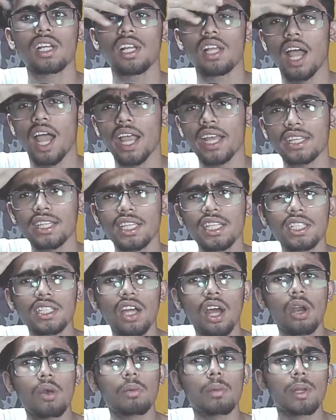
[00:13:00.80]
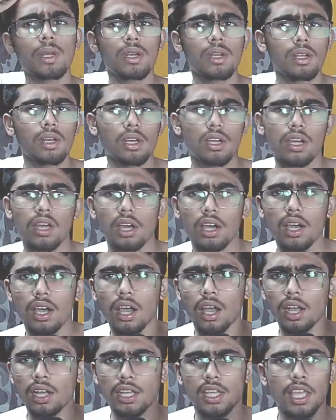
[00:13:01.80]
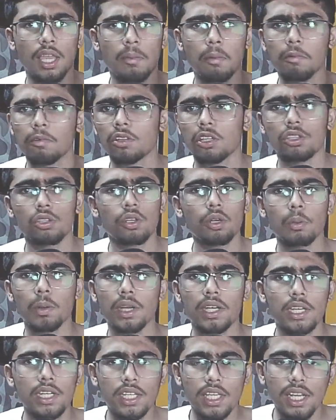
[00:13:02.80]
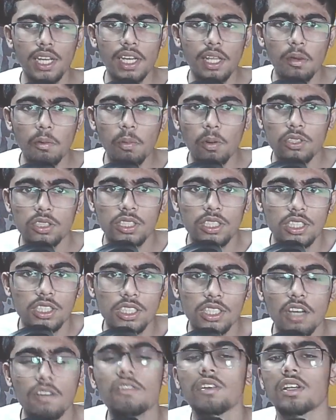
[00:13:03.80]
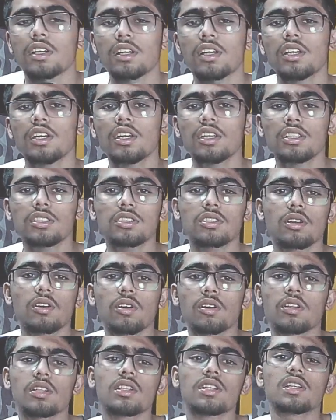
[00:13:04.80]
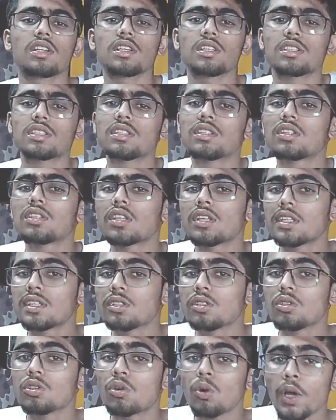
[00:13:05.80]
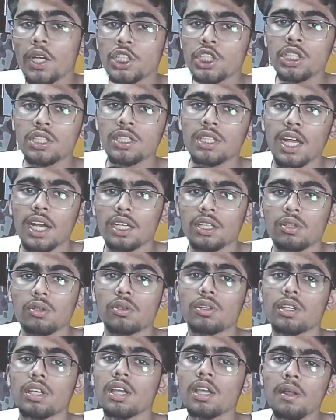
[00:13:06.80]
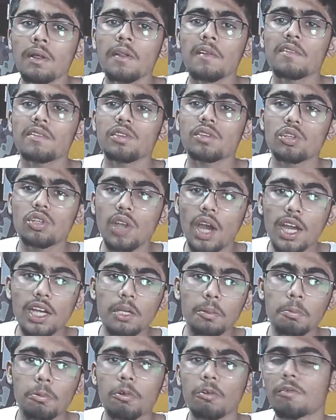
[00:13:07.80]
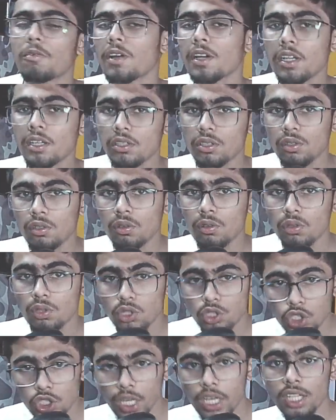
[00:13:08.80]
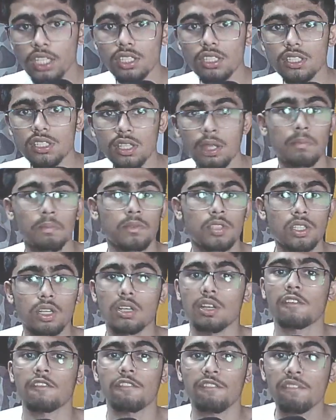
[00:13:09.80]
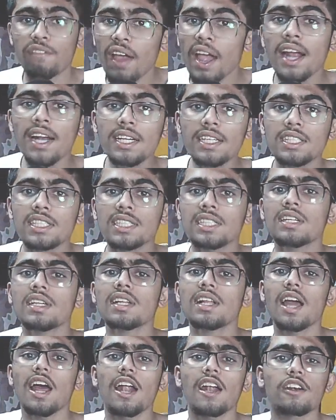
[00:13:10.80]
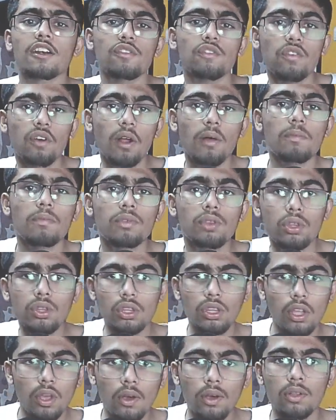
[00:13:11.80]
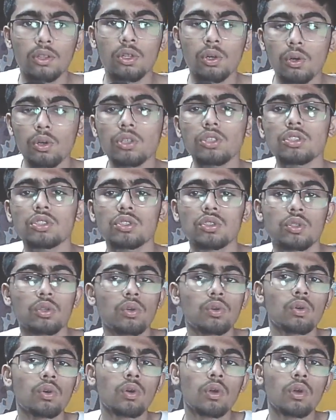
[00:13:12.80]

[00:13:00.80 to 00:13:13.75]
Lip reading: I think Darwin came up with a theory when DNA wasn't discovered. So you question that theory, you try to prove it, you change some certain facts, and from those you